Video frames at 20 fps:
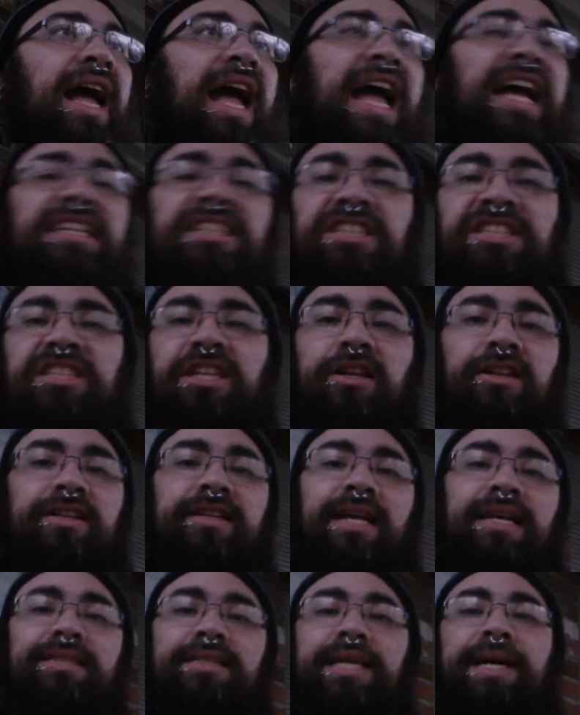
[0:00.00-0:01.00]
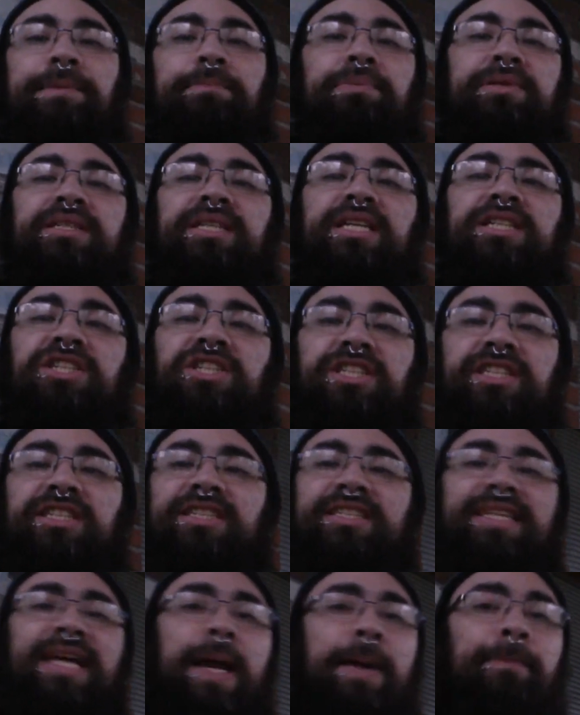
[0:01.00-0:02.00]
and still in that same position,
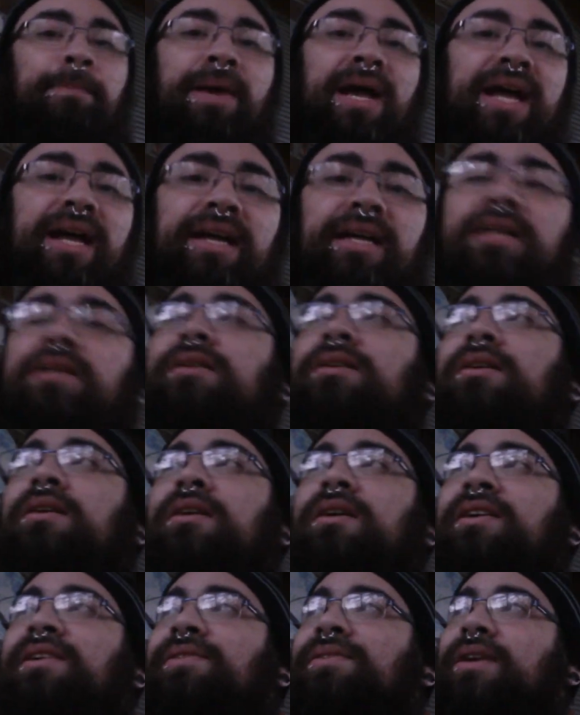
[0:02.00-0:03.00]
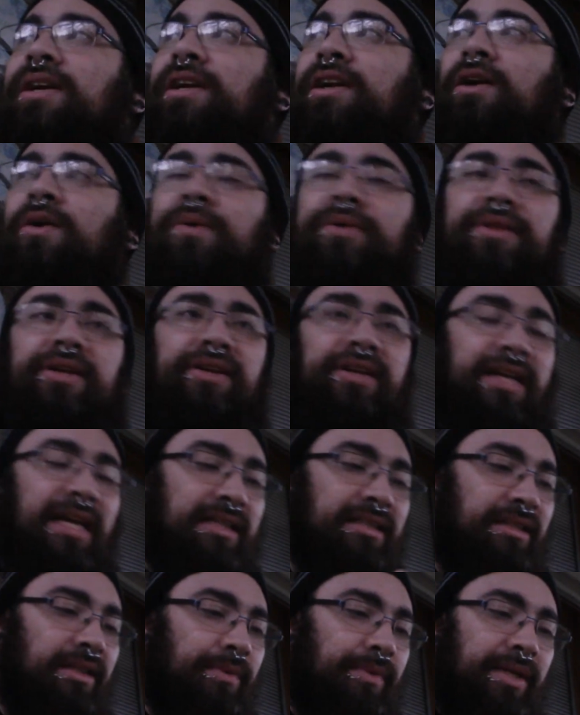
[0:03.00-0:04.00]
same pay, you know, and then you
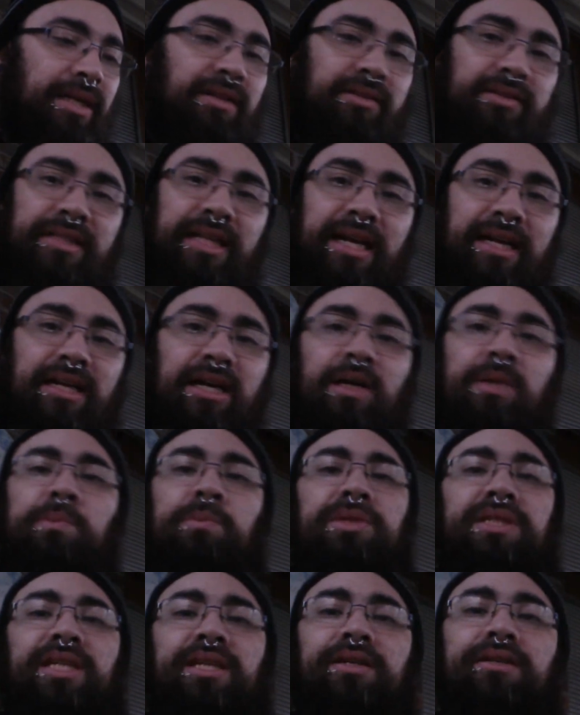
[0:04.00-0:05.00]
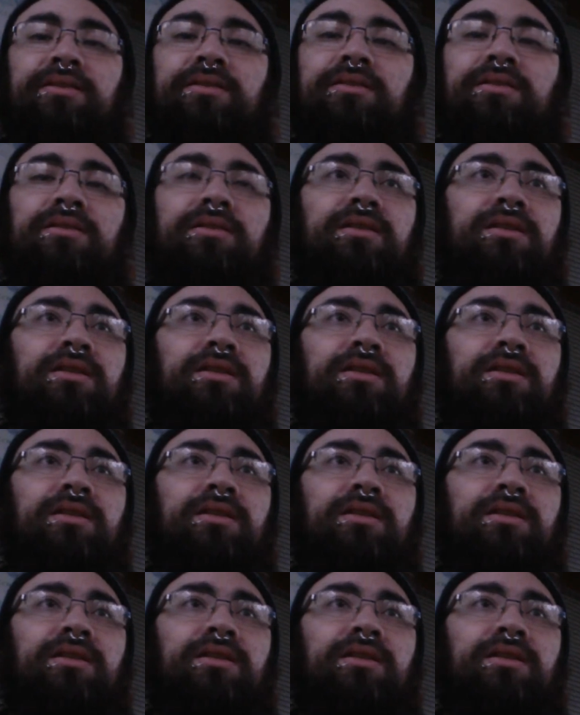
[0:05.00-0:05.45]
got someone else that comes in,